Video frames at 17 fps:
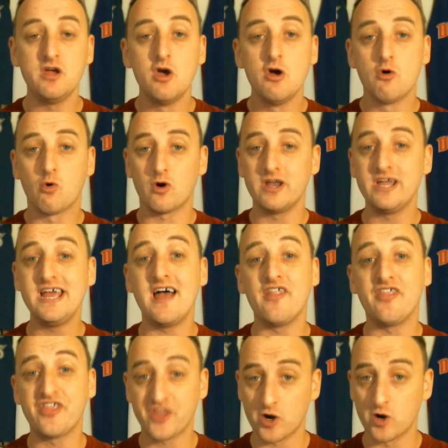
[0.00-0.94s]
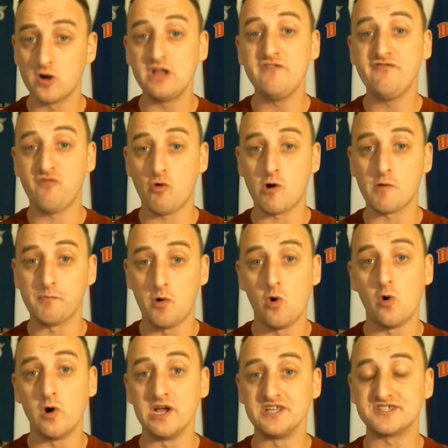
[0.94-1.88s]
where he had 34
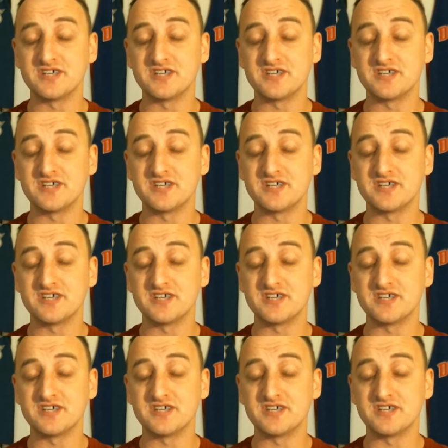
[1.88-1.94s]
points.